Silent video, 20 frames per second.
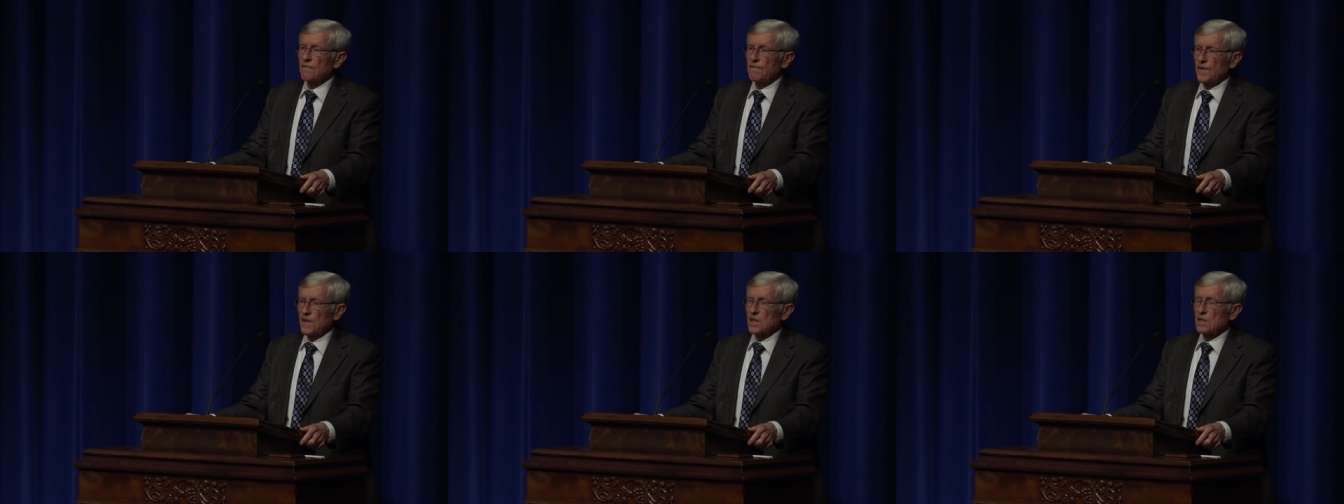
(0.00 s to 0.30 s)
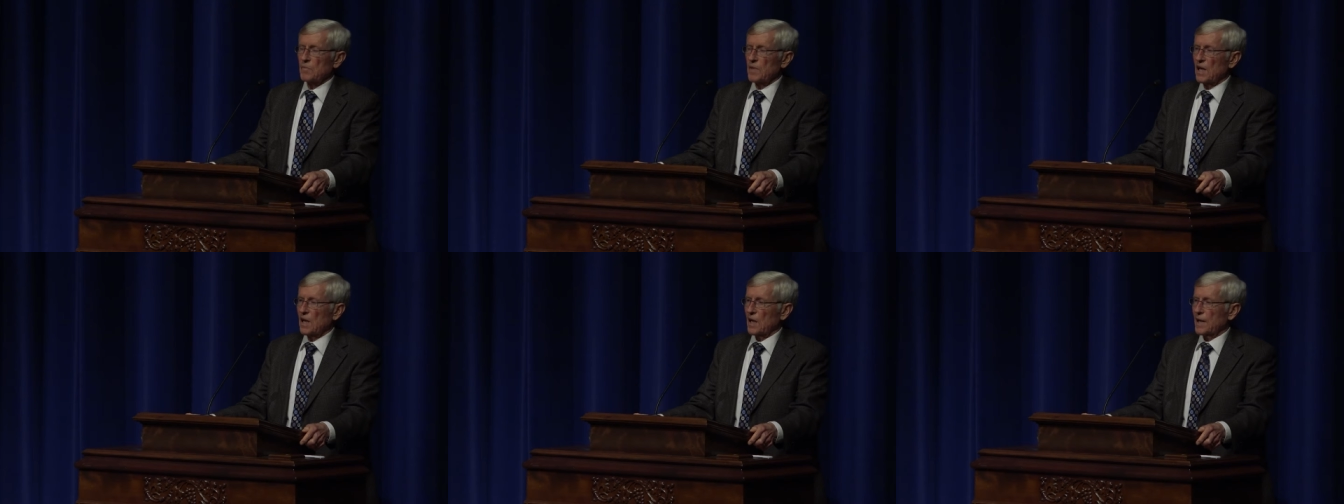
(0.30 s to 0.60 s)

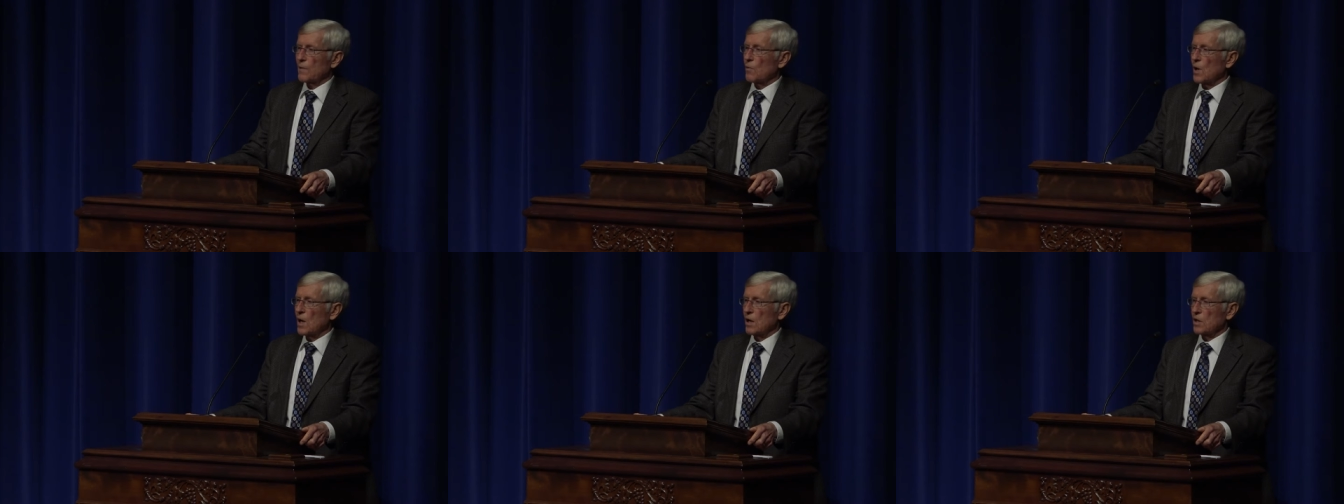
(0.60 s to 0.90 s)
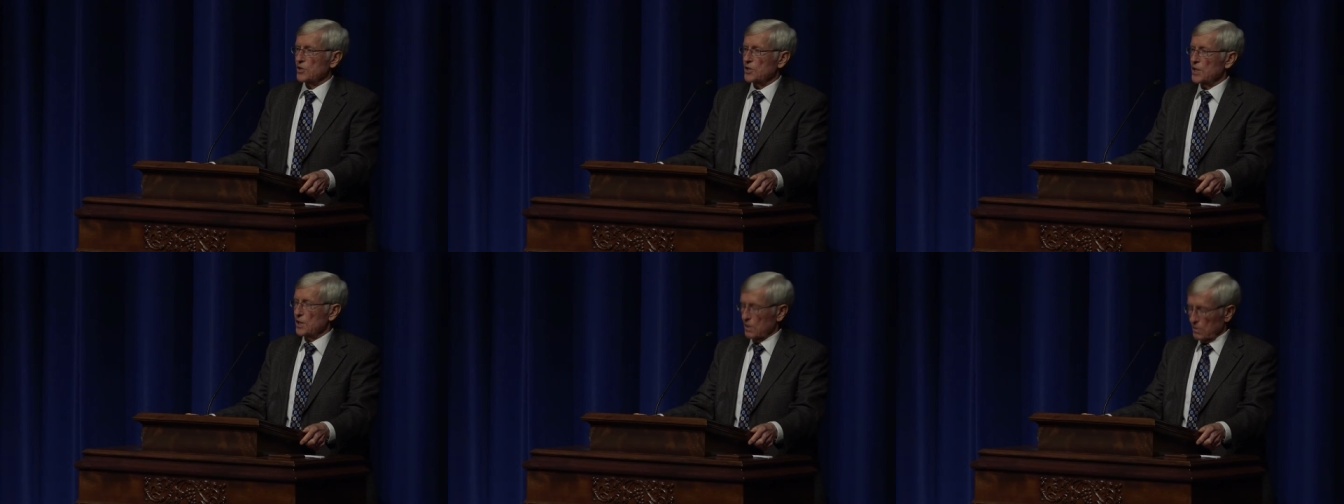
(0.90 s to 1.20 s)
fundamentally
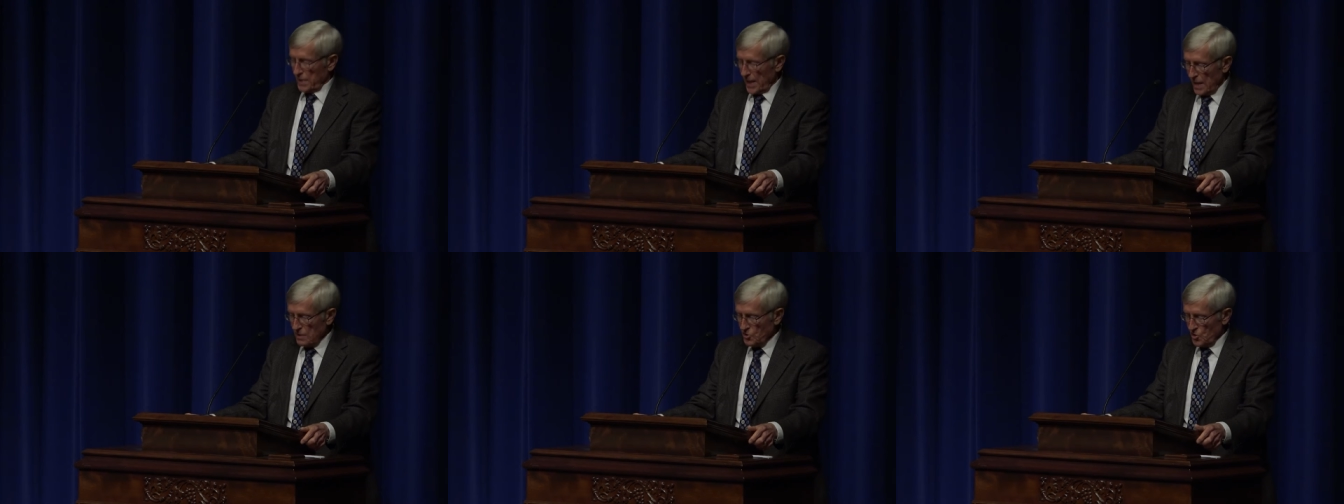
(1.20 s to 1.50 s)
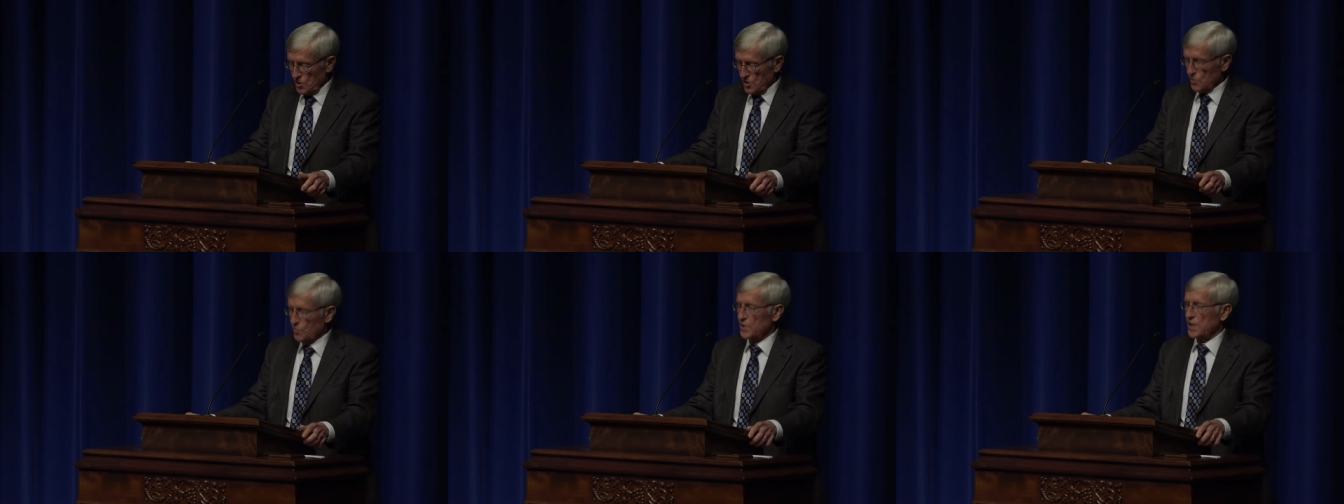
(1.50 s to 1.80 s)
wrong, you know, not
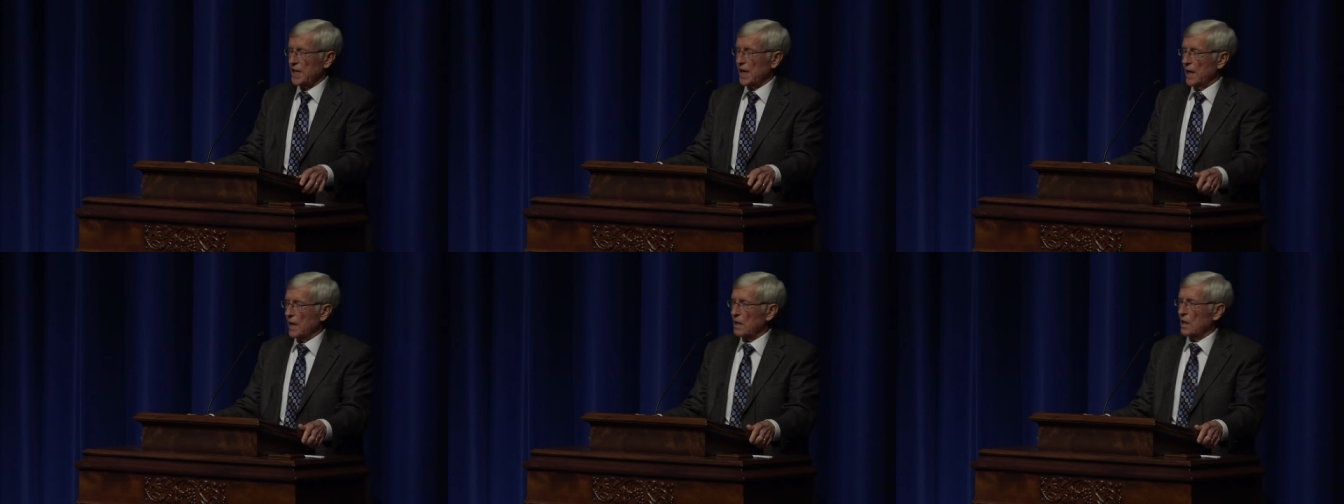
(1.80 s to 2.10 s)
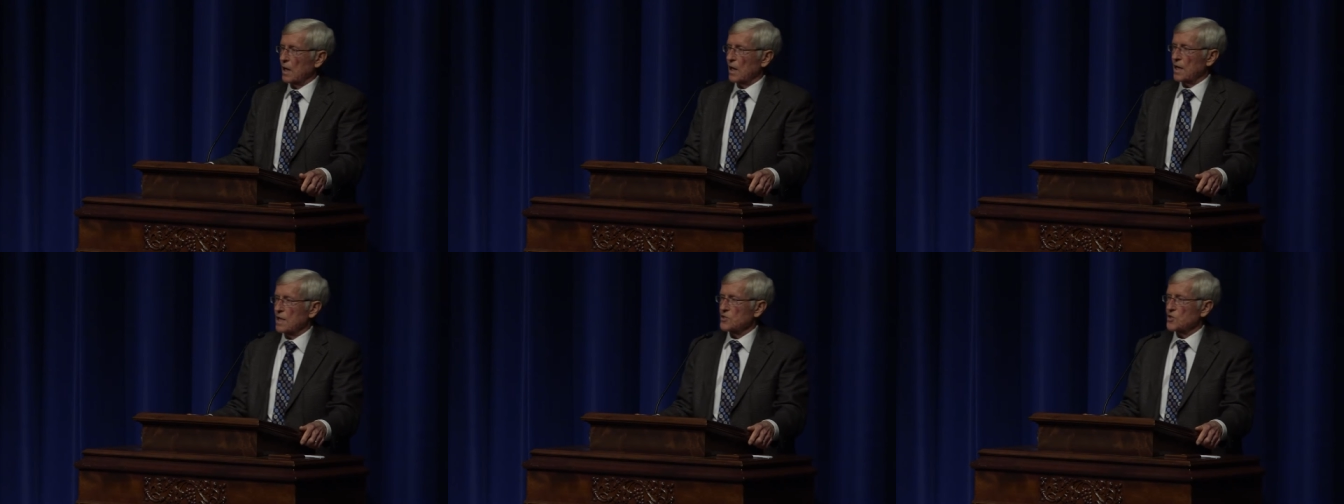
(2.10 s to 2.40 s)
just with the
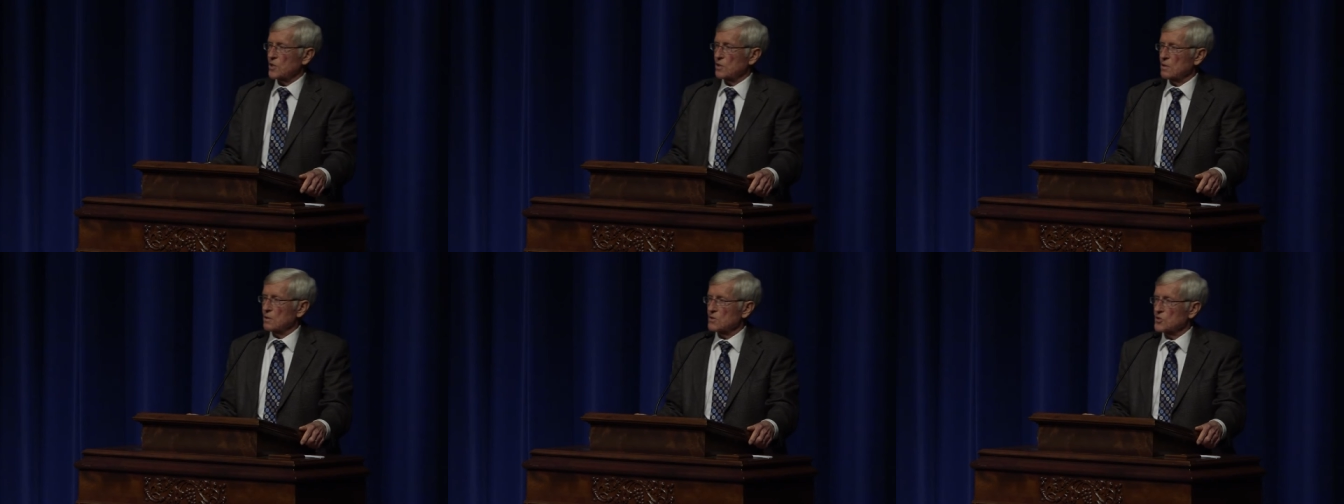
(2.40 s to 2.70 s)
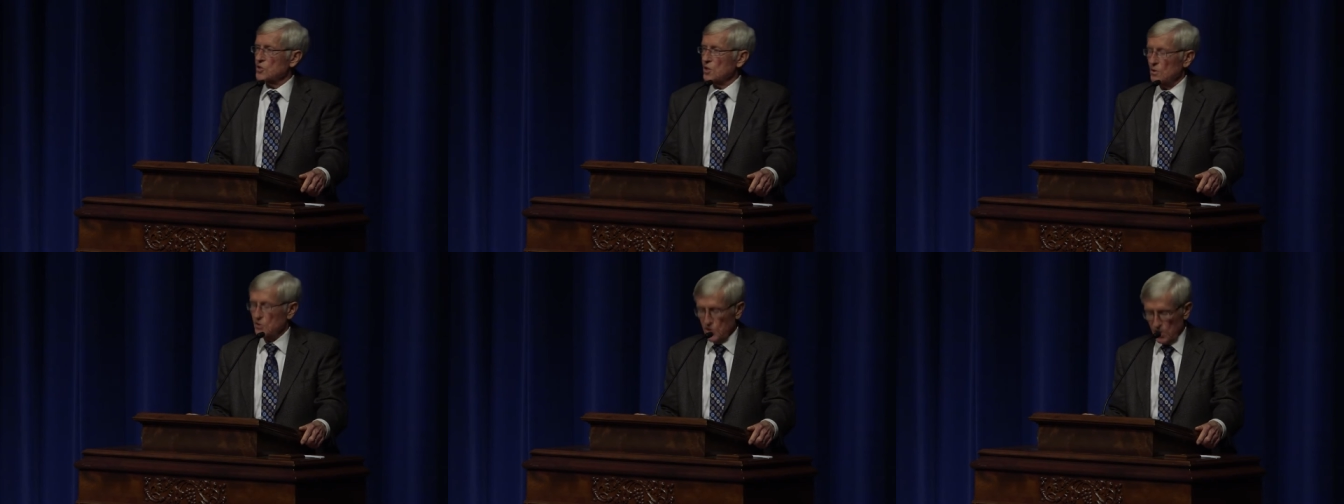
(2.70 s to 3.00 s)
ecological and
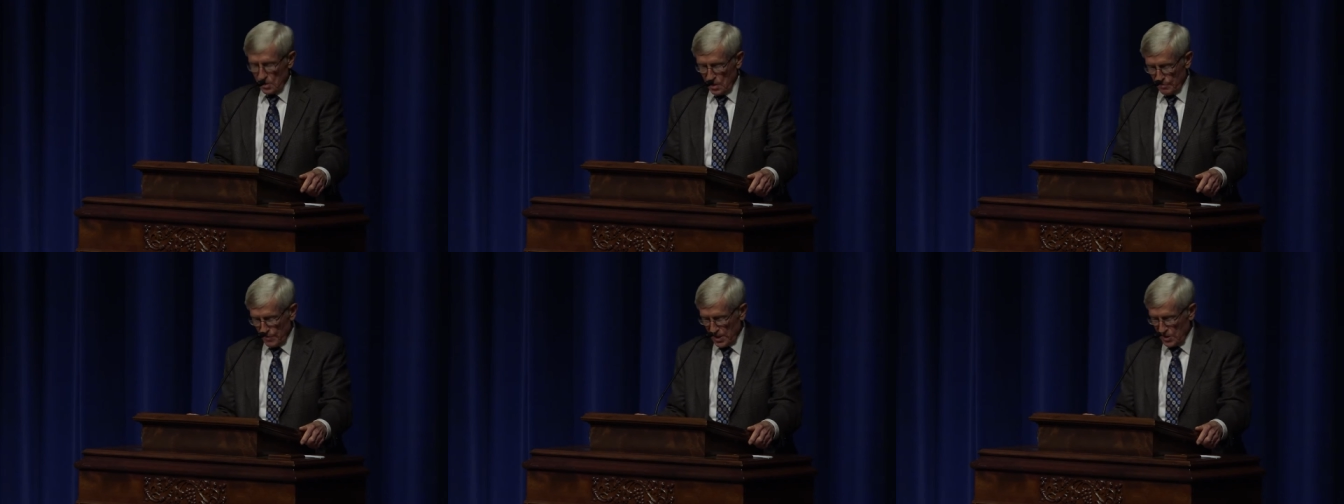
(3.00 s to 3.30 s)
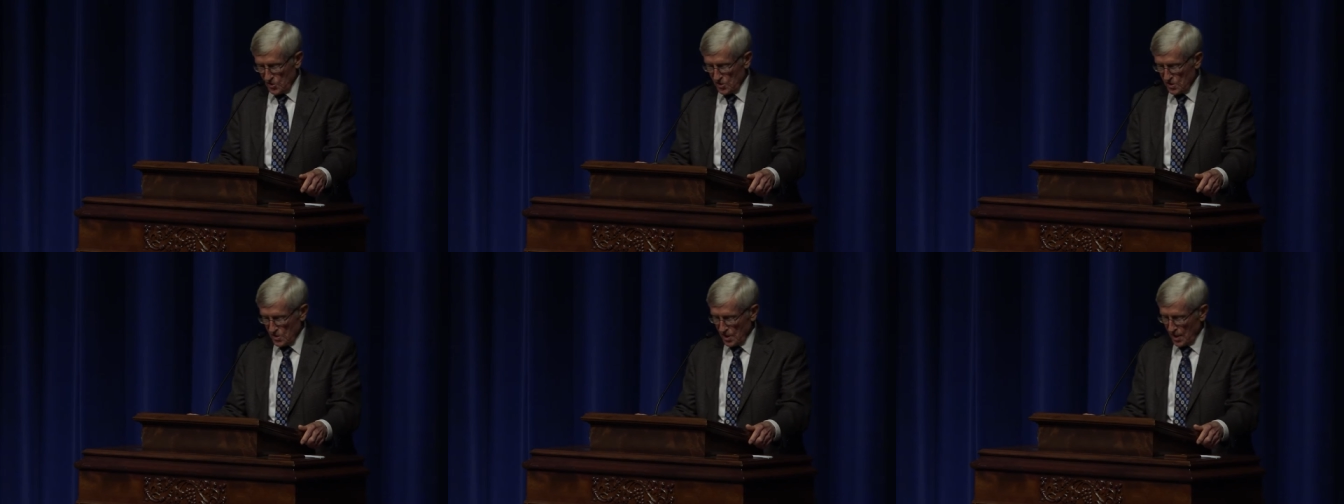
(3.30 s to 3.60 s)
social
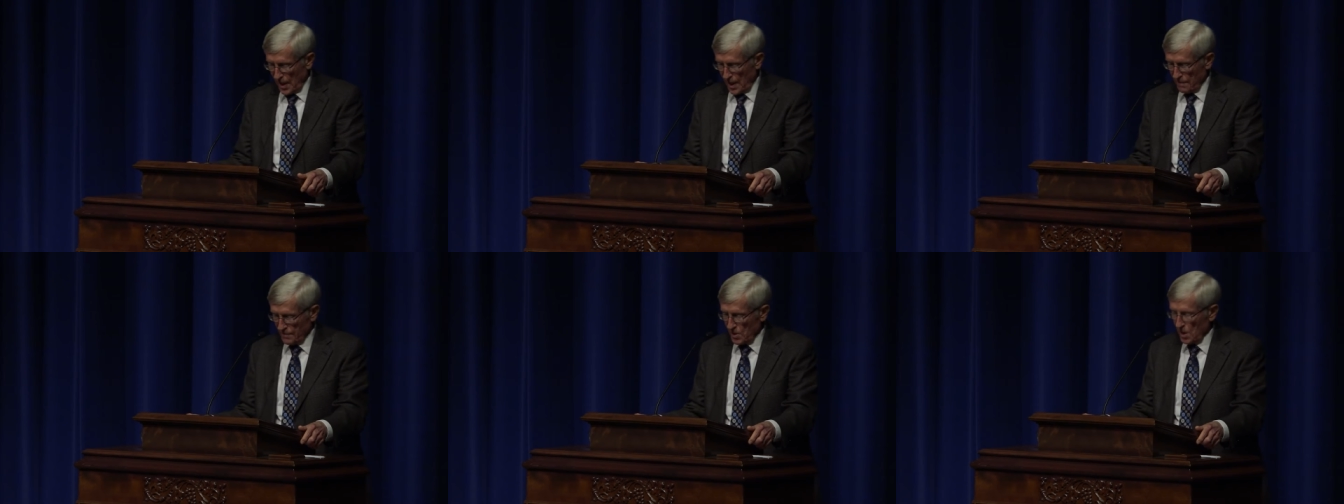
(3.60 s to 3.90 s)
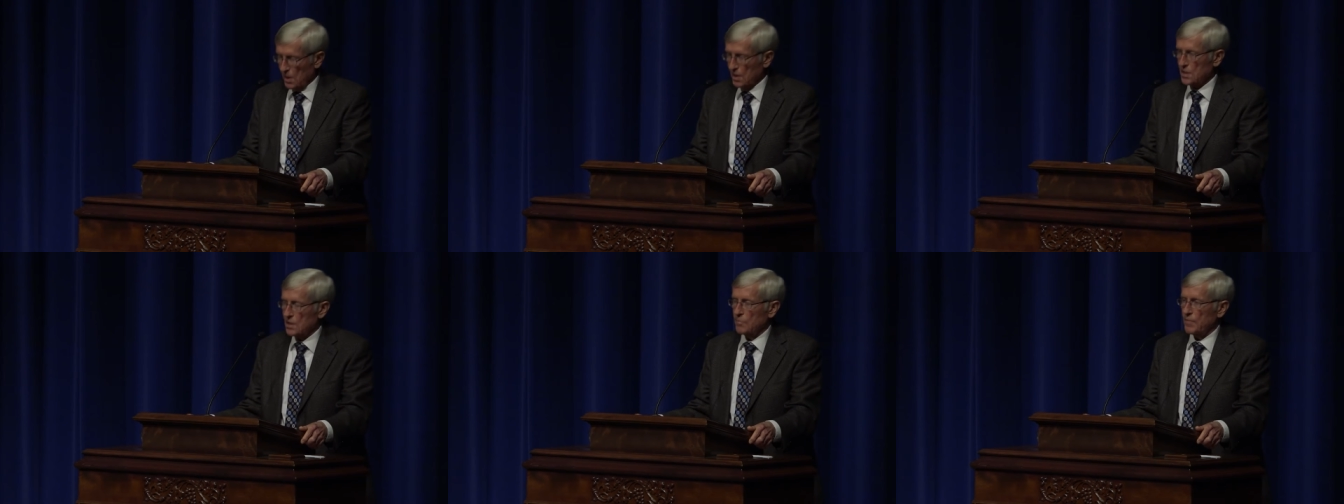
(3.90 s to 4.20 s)
dimensions that I've
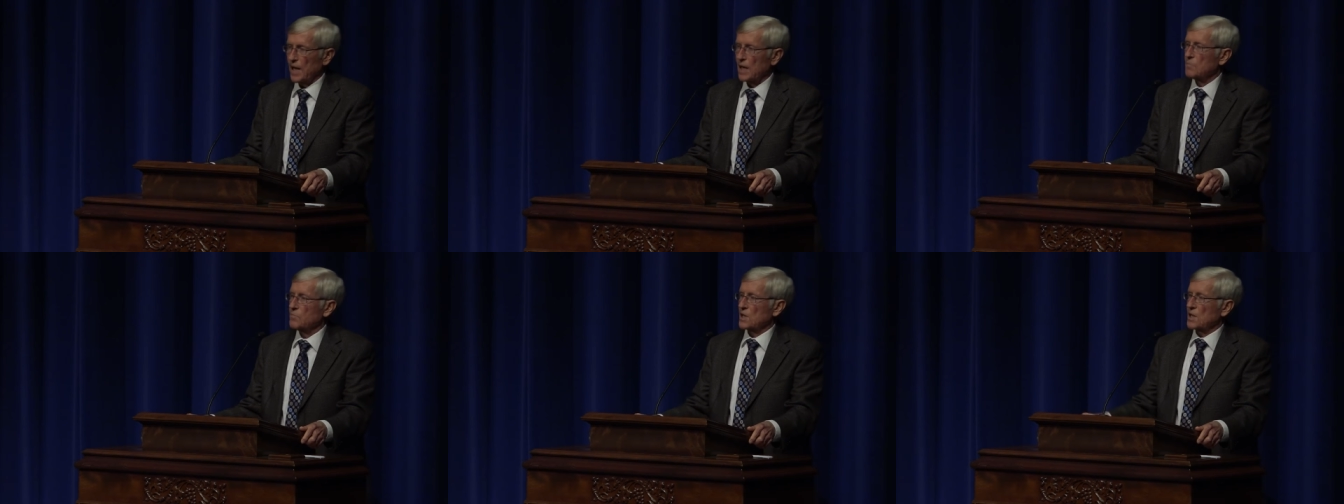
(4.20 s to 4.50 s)
talked about,